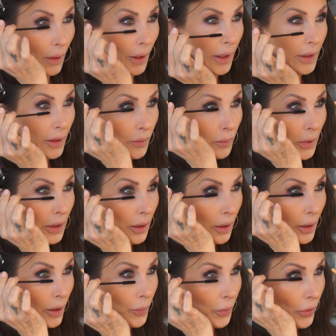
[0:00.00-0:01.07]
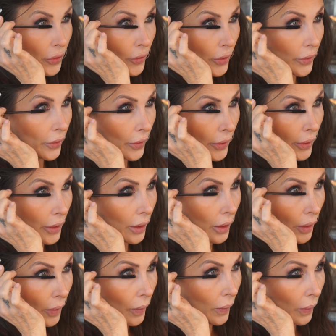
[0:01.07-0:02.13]
I didn't mean to get up at 3:30
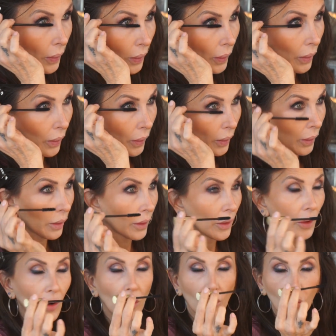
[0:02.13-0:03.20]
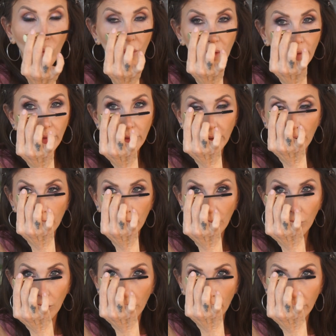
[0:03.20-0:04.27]
or whatever time
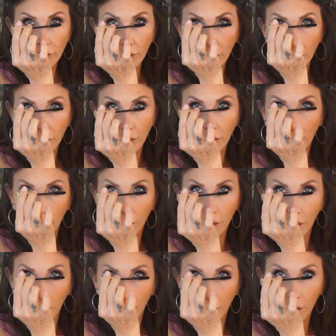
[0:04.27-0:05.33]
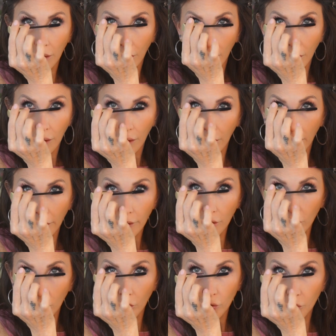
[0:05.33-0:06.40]
it was. I
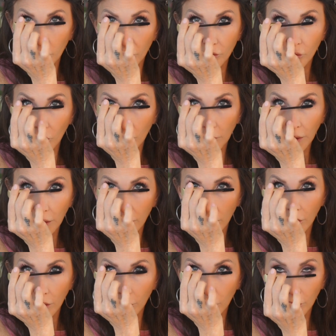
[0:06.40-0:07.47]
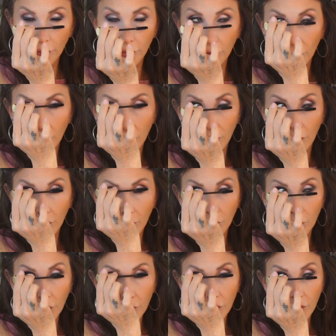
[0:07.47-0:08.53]
know it was before my alarm was
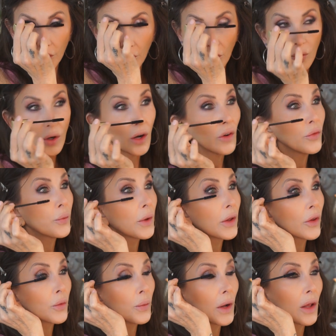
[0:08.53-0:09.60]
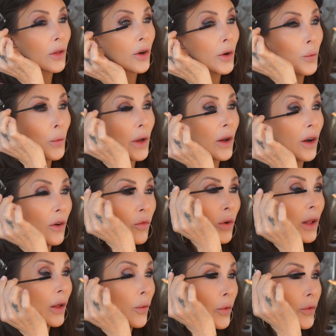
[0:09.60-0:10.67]
supposed to go off because my alarm went off
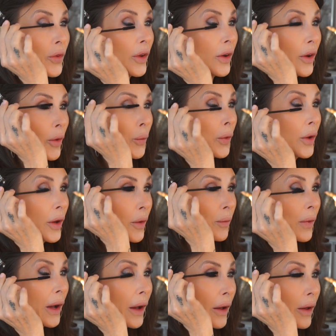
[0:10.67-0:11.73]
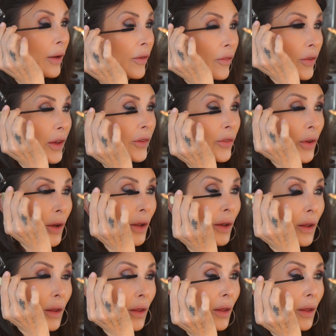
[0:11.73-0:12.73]
while I was in here putting my face on.